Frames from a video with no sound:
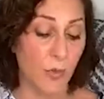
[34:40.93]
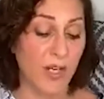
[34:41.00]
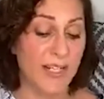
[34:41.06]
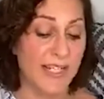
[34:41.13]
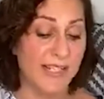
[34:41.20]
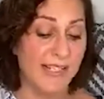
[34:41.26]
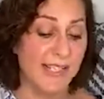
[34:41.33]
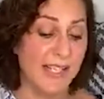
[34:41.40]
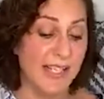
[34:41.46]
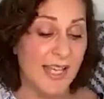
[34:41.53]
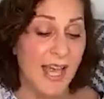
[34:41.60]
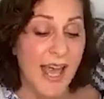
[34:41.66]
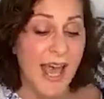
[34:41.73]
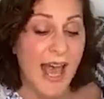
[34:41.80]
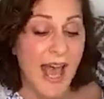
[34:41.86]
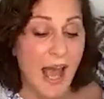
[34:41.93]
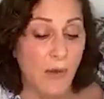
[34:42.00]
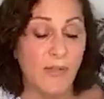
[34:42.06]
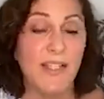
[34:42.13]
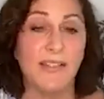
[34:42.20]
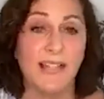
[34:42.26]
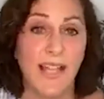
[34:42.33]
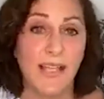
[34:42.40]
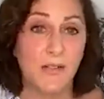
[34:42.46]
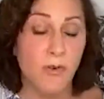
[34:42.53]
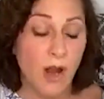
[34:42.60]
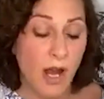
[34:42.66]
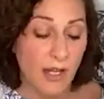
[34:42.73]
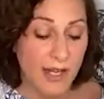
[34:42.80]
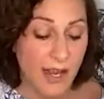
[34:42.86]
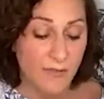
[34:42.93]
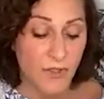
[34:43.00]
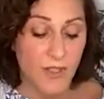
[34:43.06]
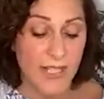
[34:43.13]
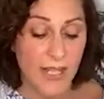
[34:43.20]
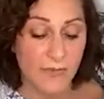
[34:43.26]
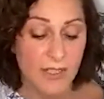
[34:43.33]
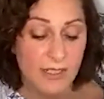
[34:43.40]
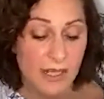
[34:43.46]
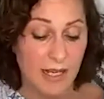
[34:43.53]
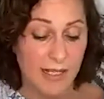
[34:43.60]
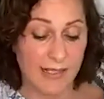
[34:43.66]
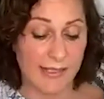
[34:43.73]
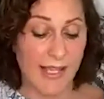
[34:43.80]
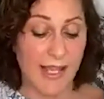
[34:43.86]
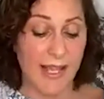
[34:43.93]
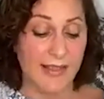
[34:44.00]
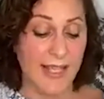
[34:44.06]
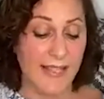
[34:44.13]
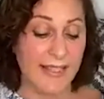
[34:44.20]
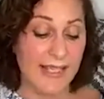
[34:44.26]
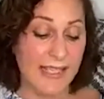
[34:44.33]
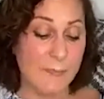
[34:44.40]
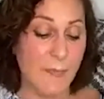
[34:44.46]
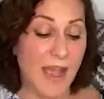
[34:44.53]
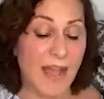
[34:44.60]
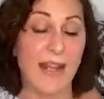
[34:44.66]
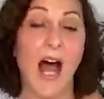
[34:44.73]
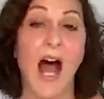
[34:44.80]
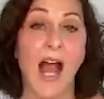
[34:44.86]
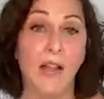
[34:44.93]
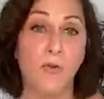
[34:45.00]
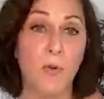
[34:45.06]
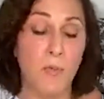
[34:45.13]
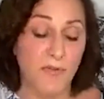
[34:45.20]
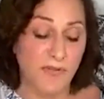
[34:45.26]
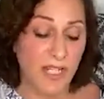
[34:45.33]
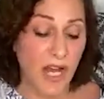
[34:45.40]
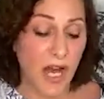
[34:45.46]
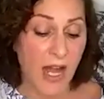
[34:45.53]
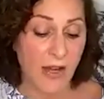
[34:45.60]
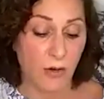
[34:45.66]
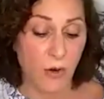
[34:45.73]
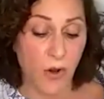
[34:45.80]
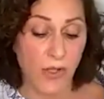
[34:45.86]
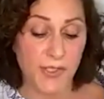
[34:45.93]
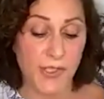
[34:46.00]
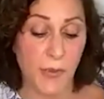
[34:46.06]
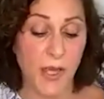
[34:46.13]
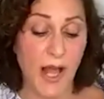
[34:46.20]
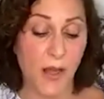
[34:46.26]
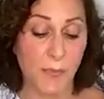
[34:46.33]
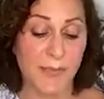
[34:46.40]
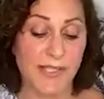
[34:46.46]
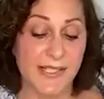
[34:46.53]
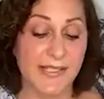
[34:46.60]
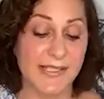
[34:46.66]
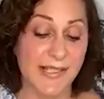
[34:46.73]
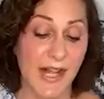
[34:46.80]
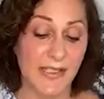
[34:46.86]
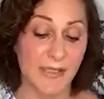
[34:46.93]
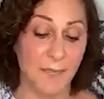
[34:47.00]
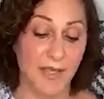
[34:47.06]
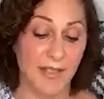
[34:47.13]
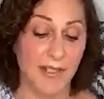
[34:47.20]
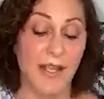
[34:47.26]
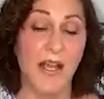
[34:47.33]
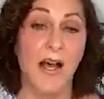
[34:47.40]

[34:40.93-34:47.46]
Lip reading: And we're going to see how later on, after David dies, that this man, Hiram of Tyre, also helps Solomon